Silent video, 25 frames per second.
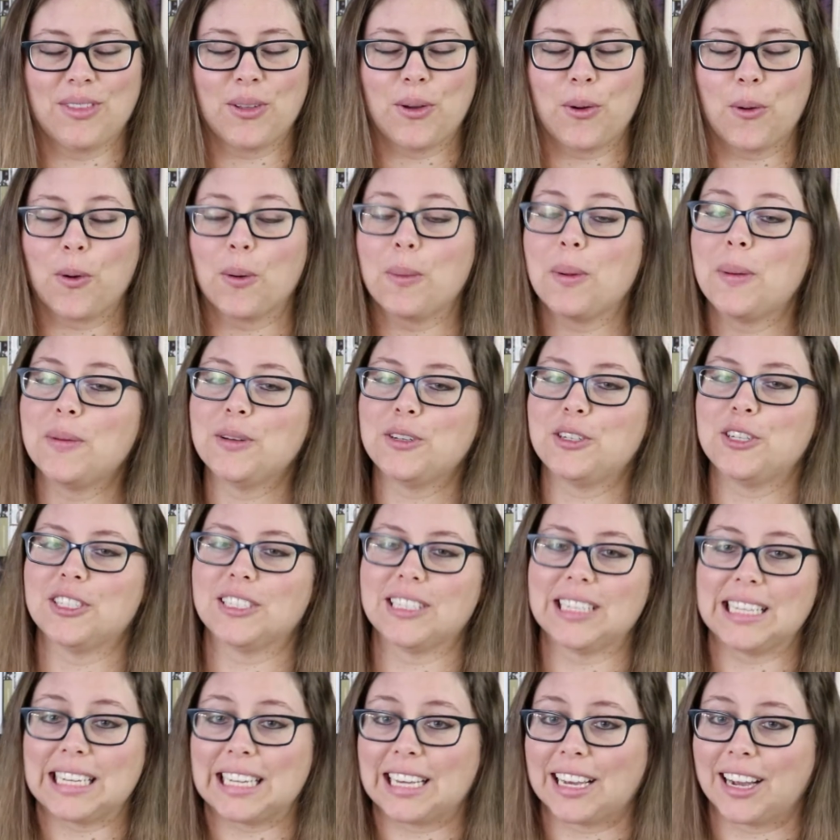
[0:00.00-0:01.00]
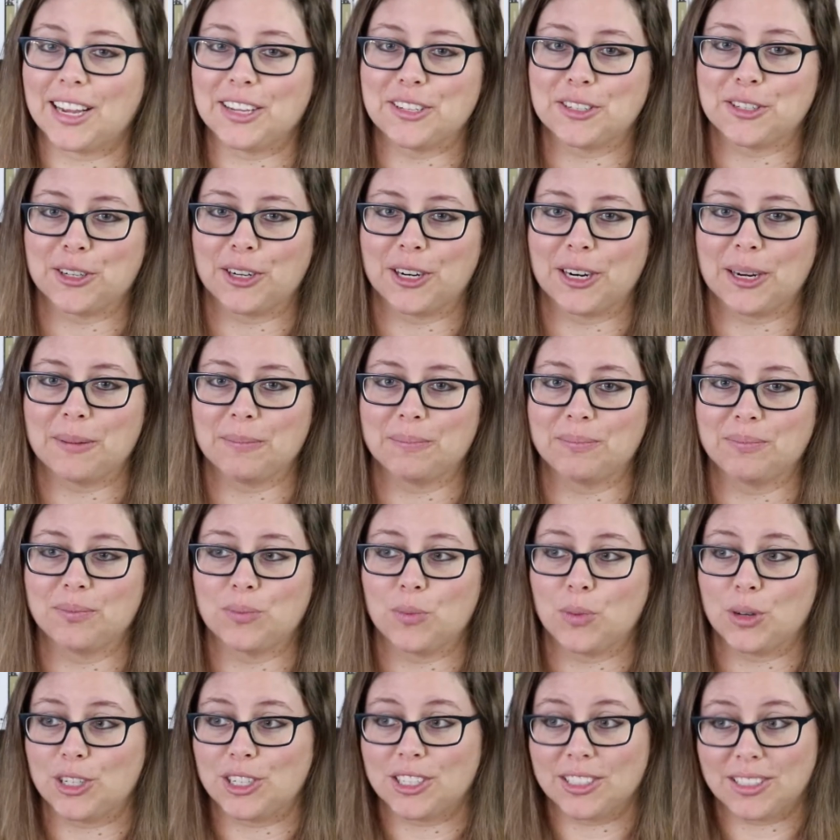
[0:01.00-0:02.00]
Or maybe she's eating ice cream,
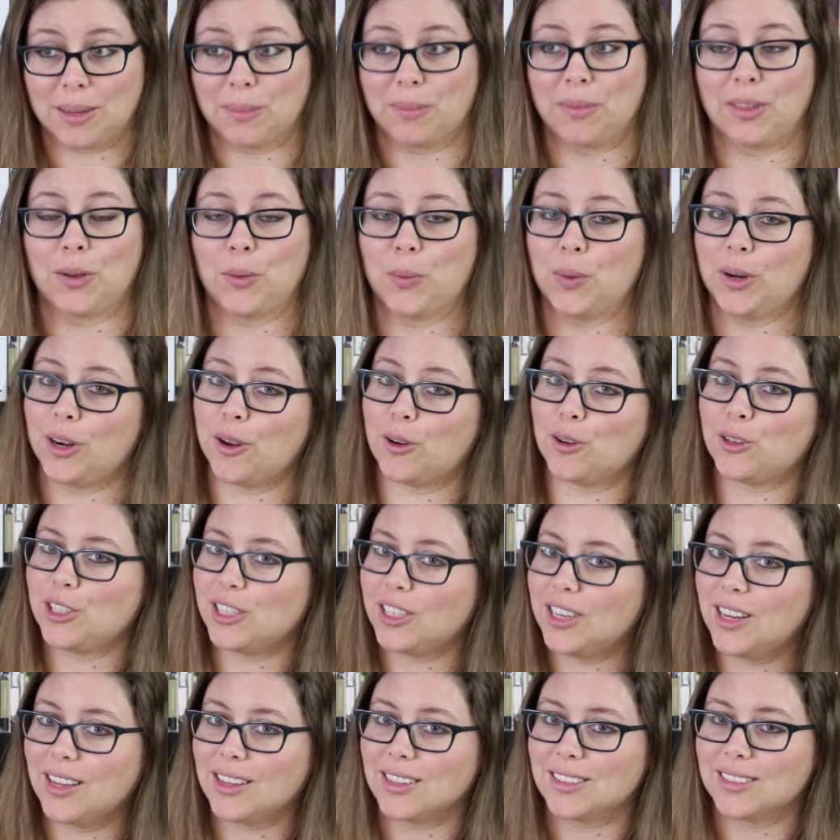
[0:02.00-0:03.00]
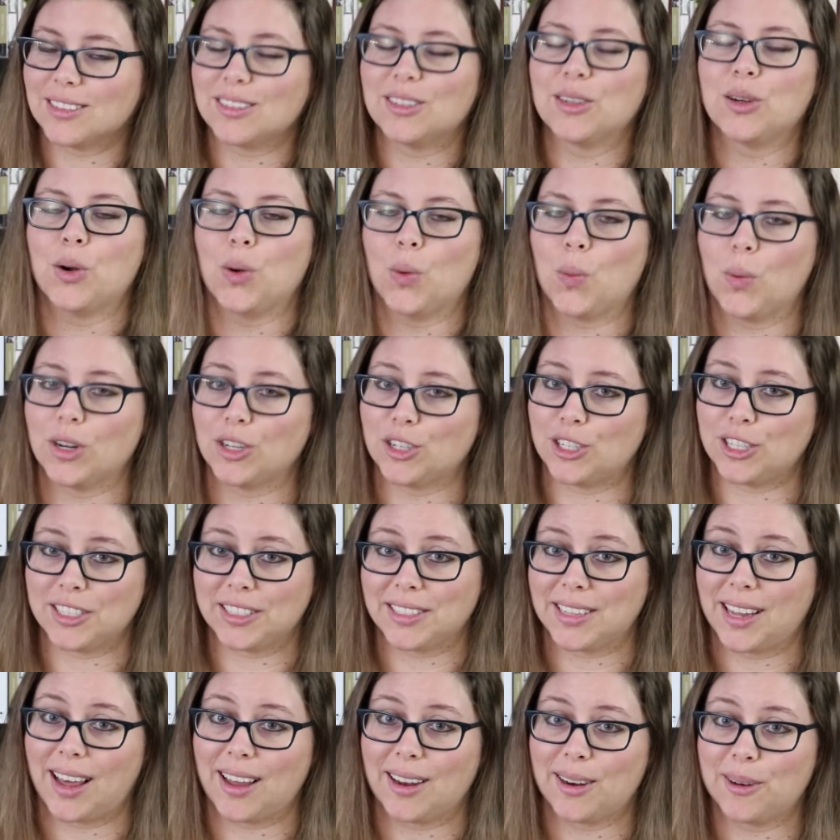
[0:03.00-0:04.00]
which is something we know she does when
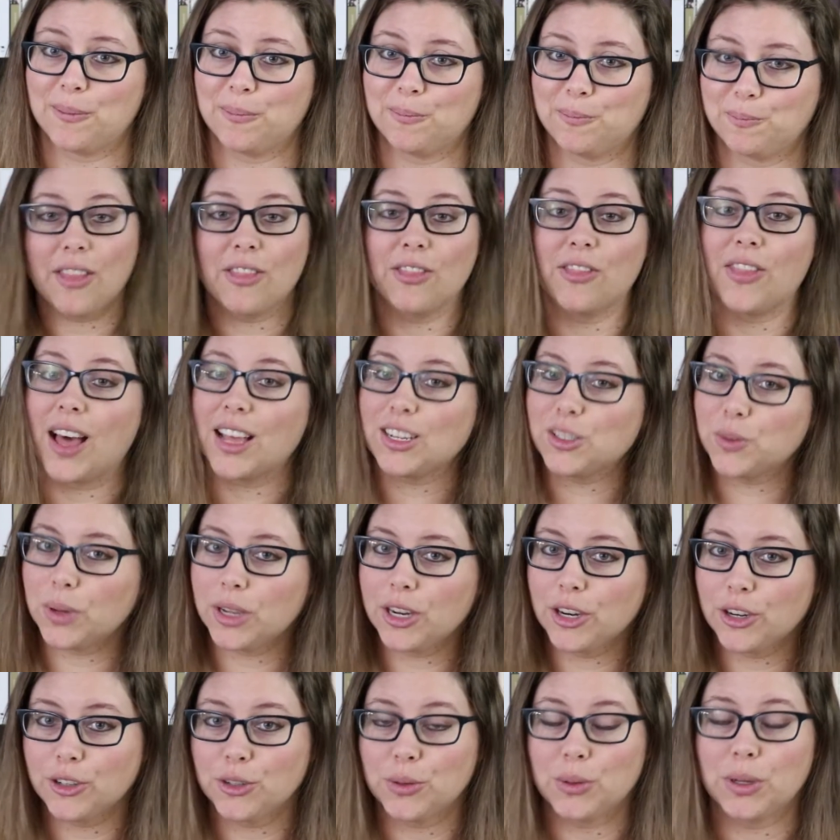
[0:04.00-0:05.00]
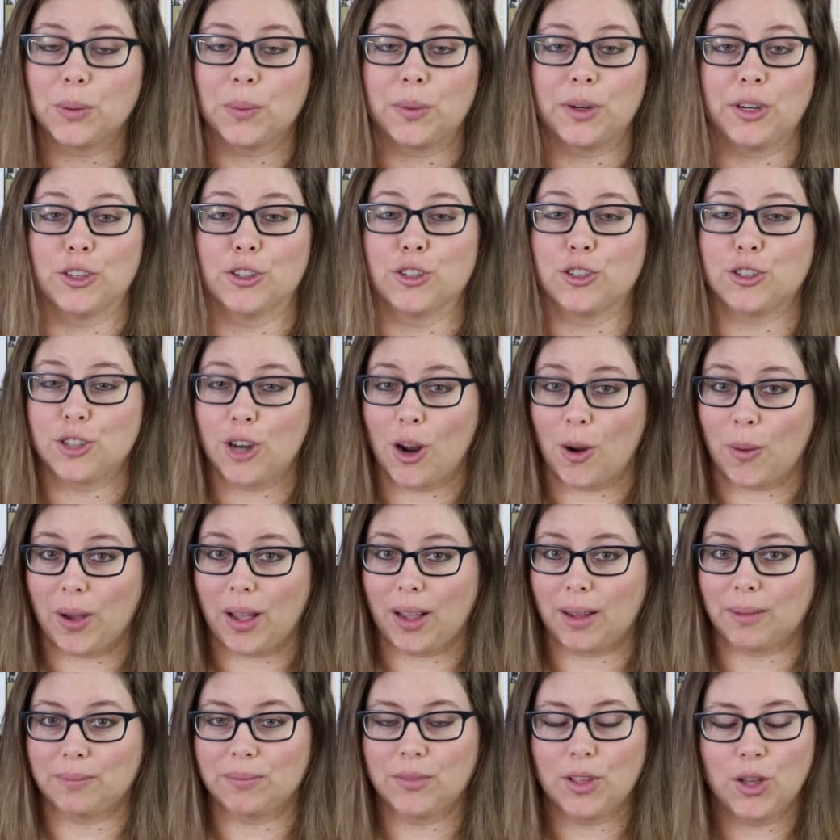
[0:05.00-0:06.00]
she's sad. That's what you're doing when you're
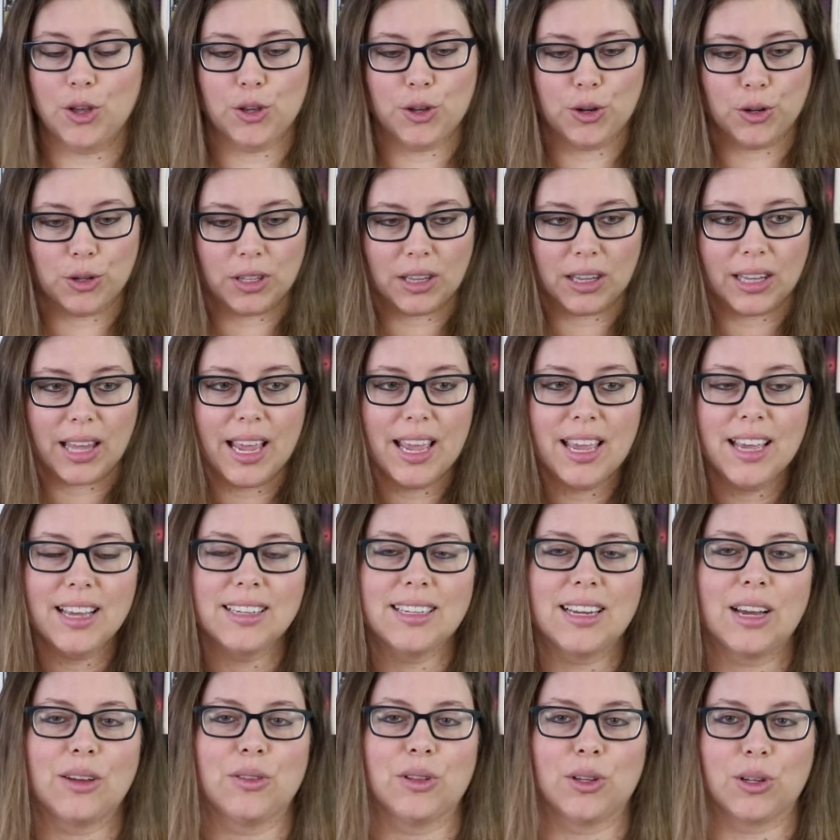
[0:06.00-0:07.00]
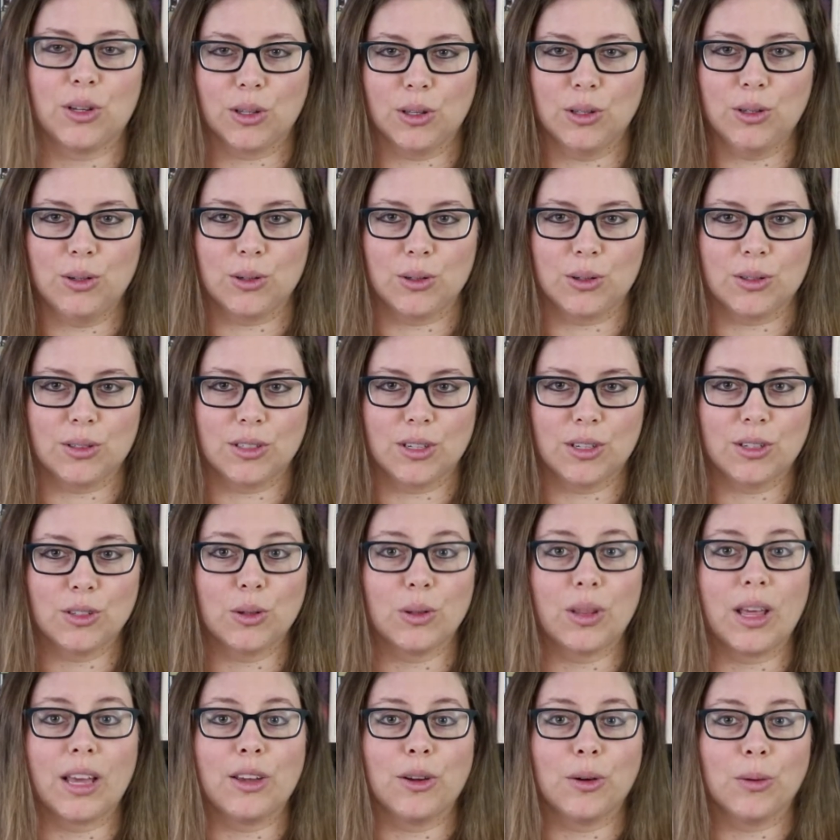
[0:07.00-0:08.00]
showing. You're laying down the clues so
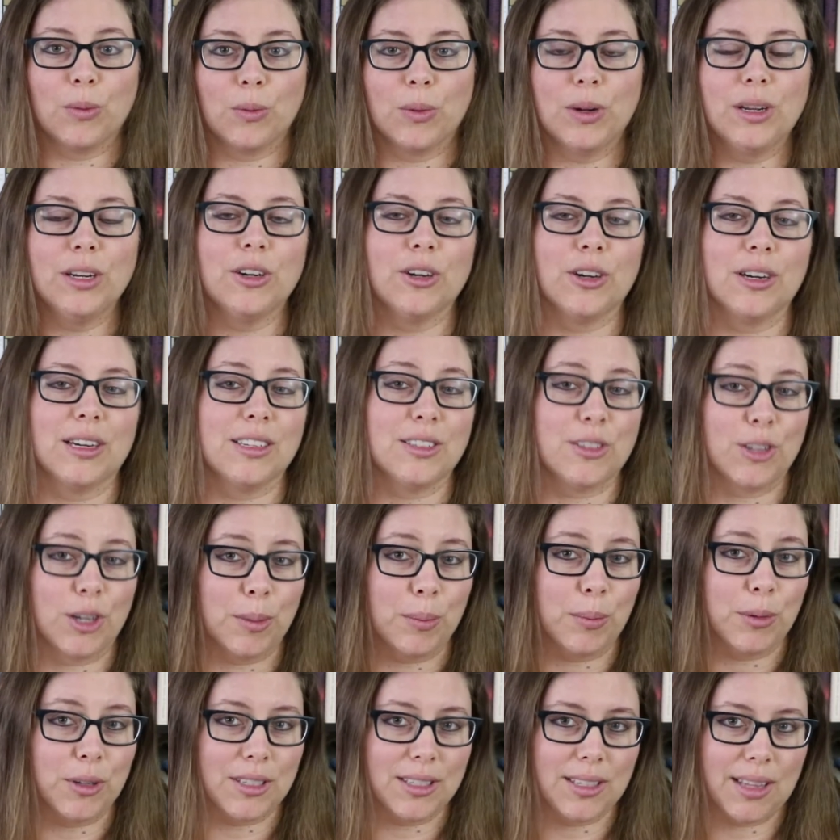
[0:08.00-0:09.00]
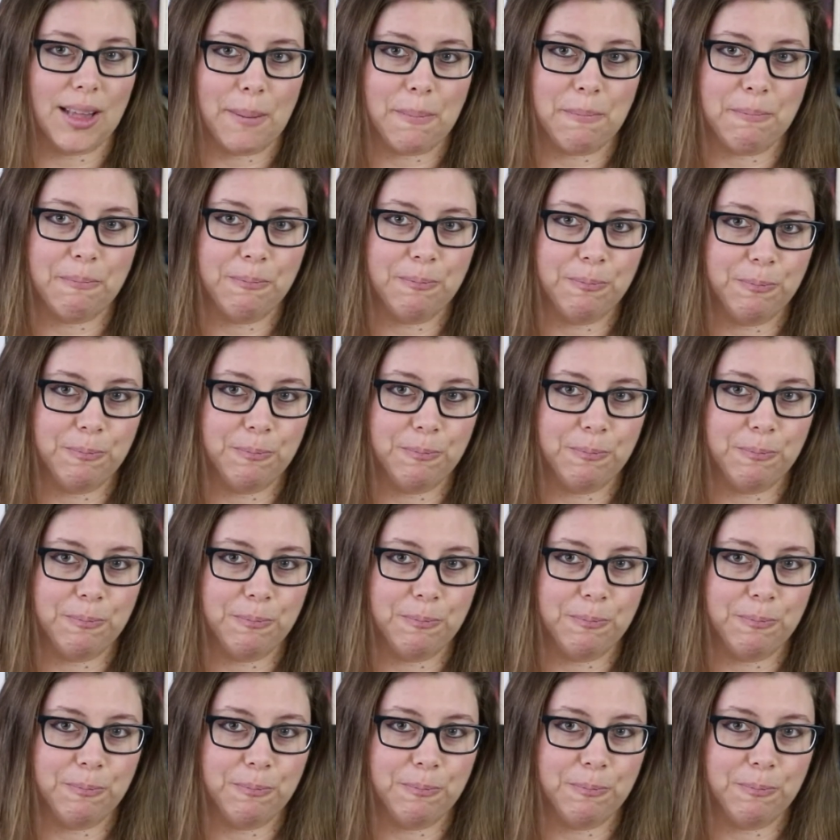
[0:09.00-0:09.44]
that your reader interprets them.